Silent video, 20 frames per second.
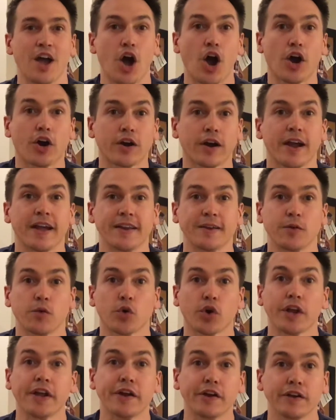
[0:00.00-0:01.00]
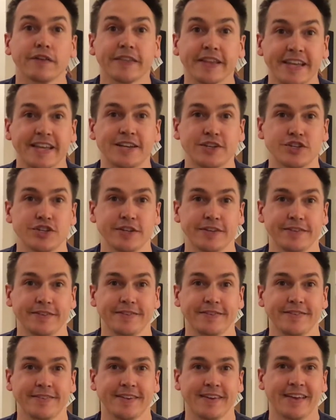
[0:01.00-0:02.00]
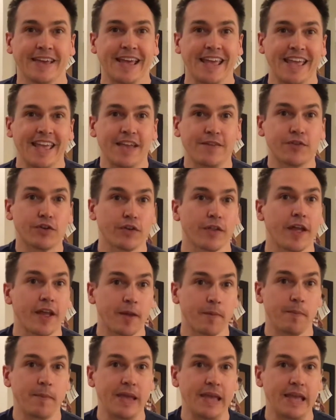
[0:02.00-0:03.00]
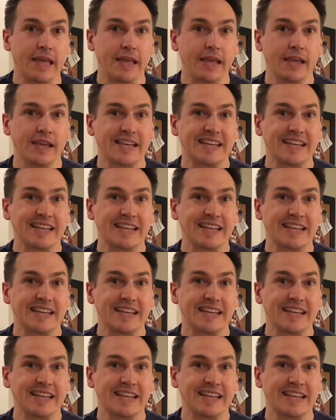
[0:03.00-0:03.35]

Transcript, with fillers: All right, we're here in the kitchen. If you're like me,